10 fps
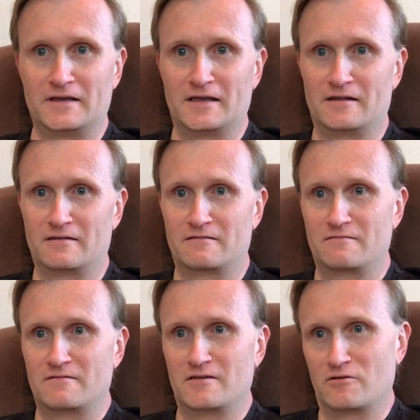And,
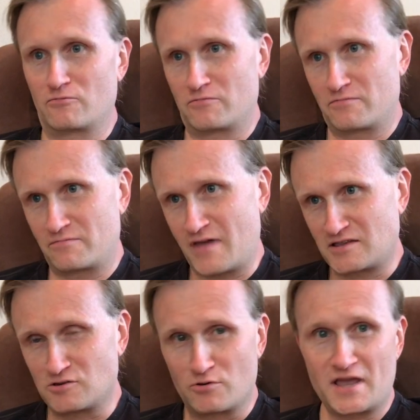you know,
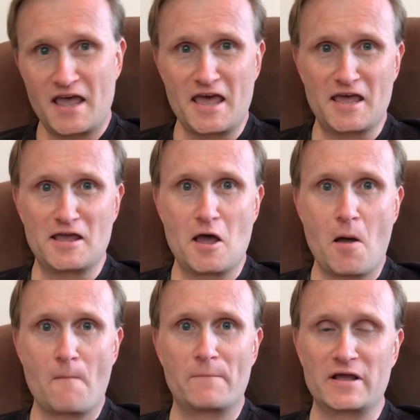that's okay,
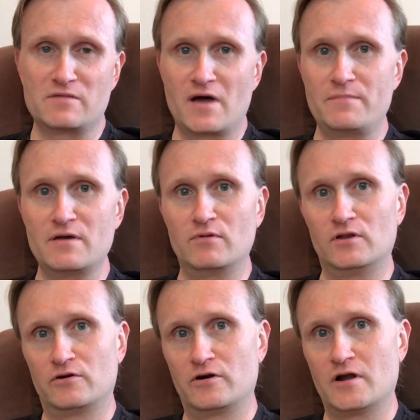but you might be able
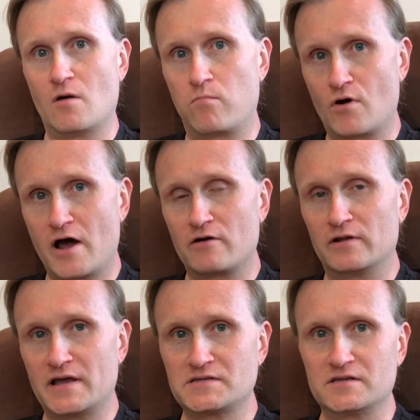to learn a broader
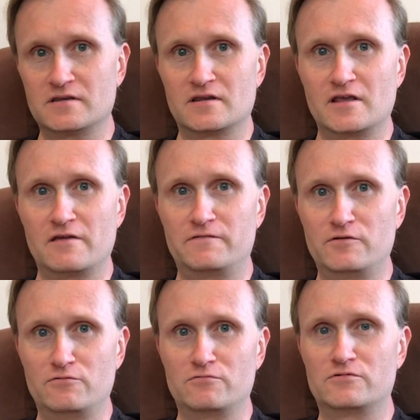lesson if
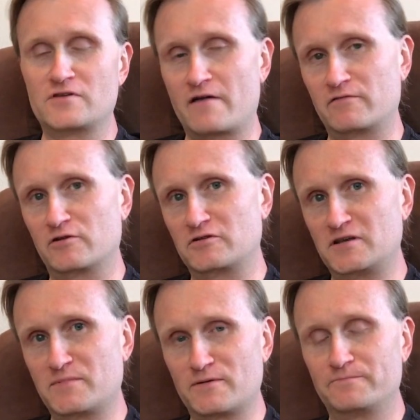you dive a little
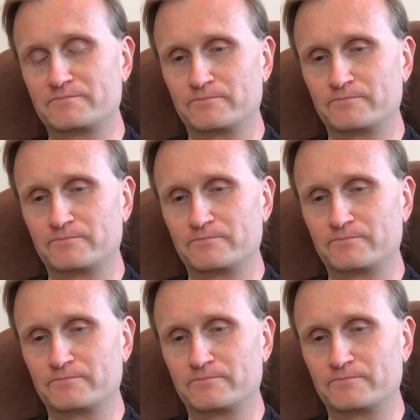deeper.